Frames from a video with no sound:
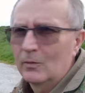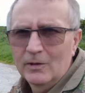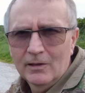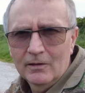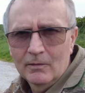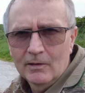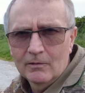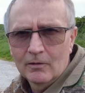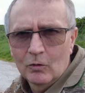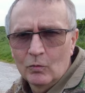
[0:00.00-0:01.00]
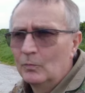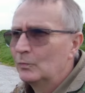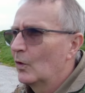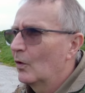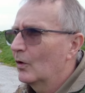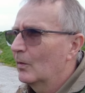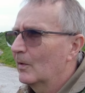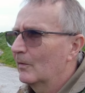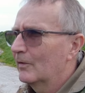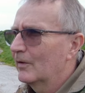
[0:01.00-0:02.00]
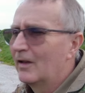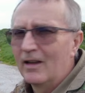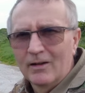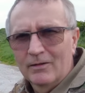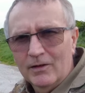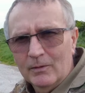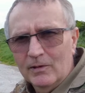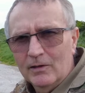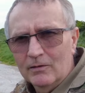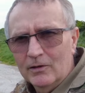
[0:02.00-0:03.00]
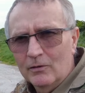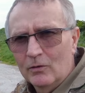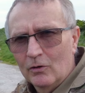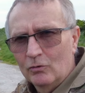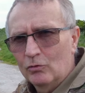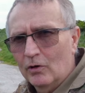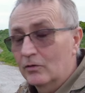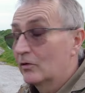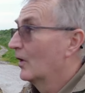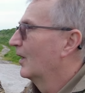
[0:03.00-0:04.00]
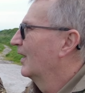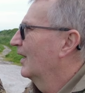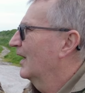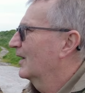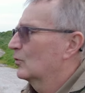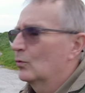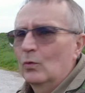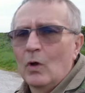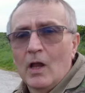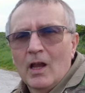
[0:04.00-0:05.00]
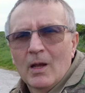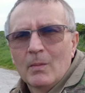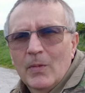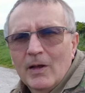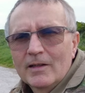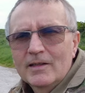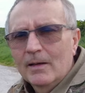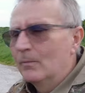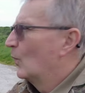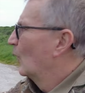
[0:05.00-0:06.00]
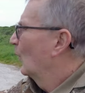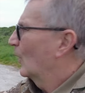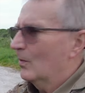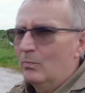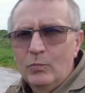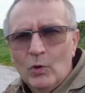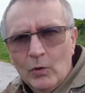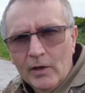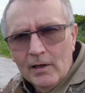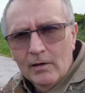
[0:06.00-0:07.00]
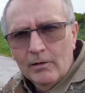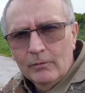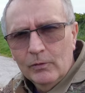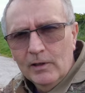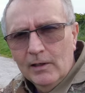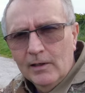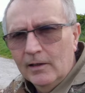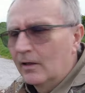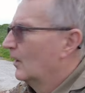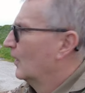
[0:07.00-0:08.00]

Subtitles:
We don't do alcohol on Camilla and I. In fact, we don't do drugs at all. But what a boring life we lead.